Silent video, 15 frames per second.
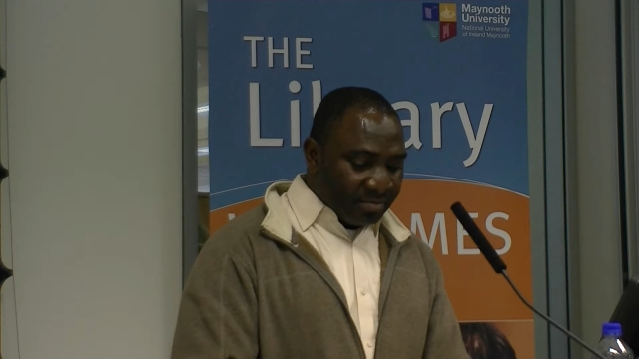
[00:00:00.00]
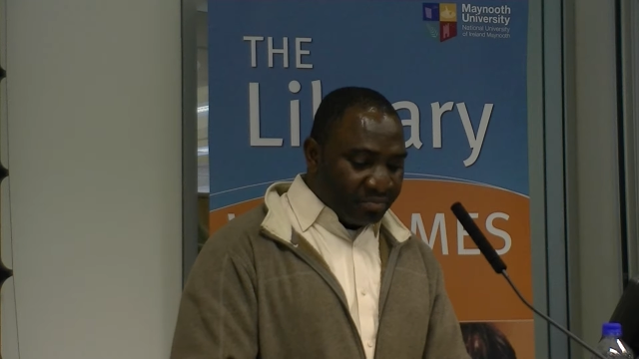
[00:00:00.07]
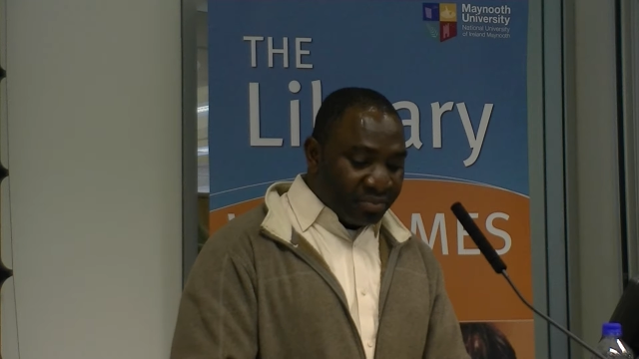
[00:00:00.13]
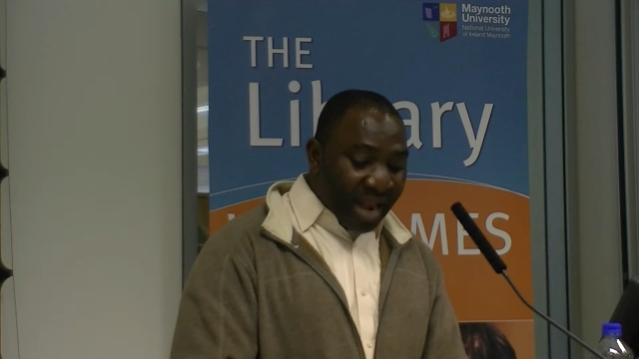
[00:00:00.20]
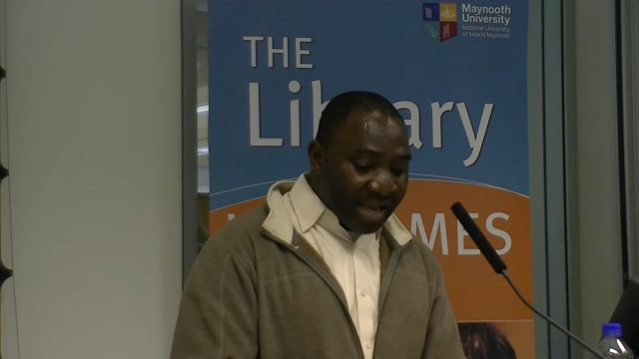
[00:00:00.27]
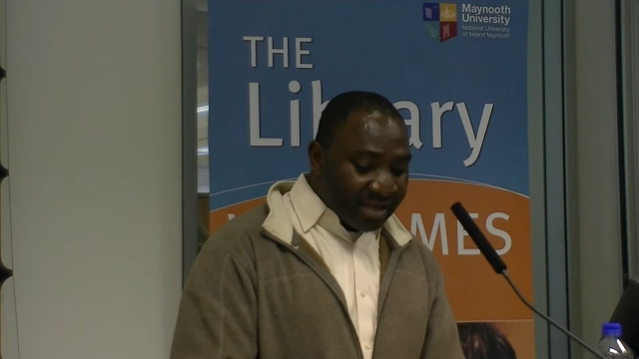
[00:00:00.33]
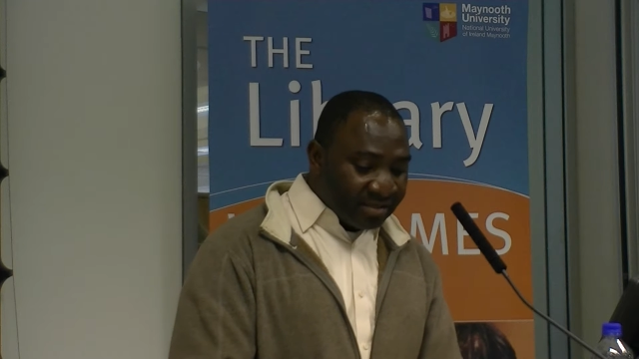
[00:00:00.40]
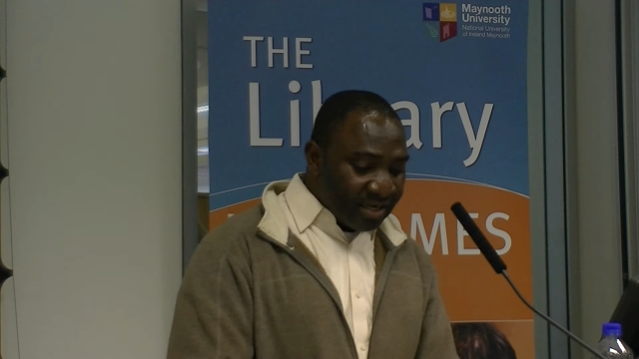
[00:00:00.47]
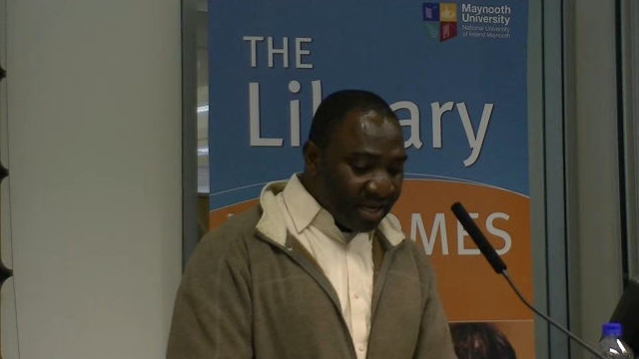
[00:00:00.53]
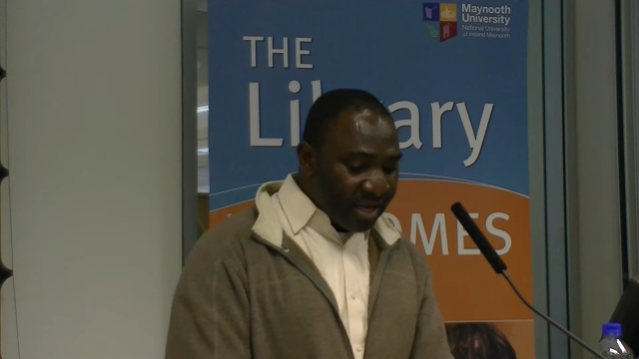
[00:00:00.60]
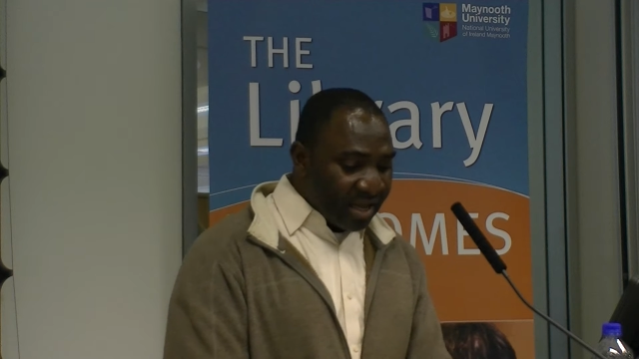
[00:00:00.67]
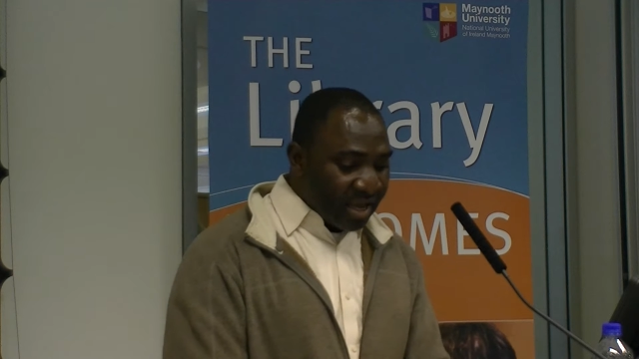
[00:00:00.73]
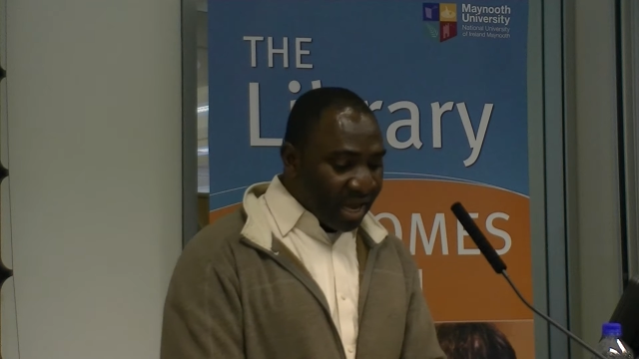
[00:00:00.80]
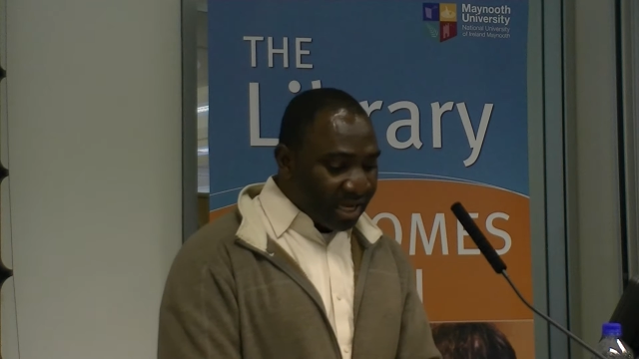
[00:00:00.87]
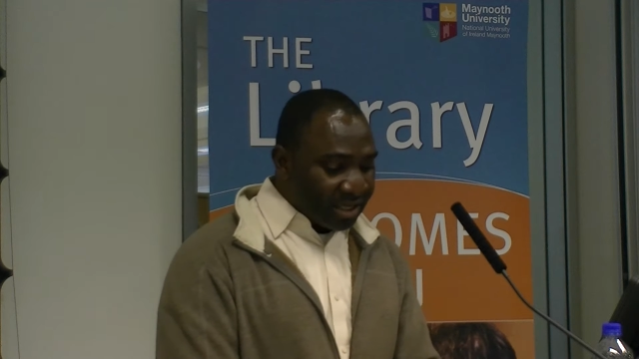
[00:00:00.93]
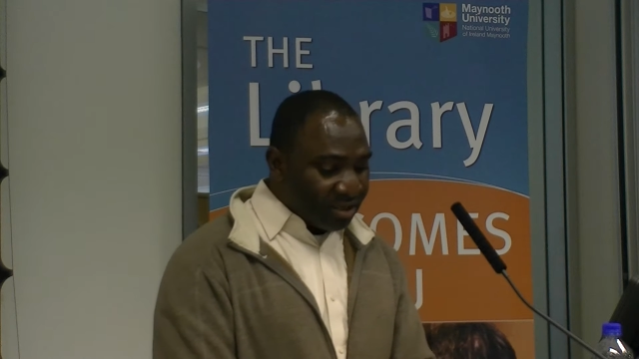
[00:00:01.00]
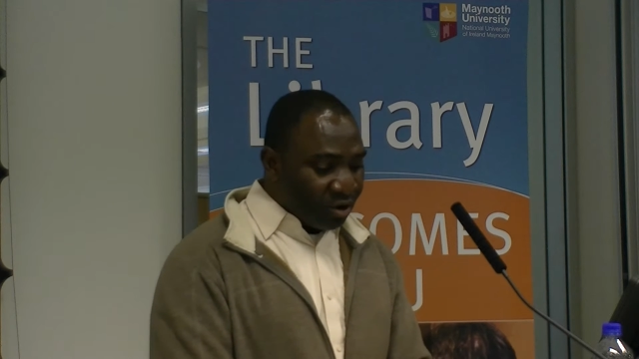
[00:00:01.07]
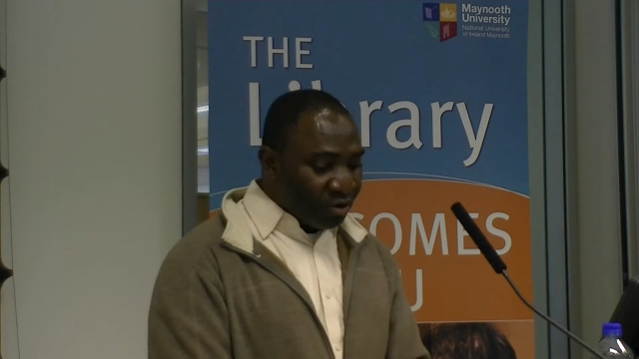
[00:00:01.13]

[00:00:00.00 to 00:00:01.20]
blindly and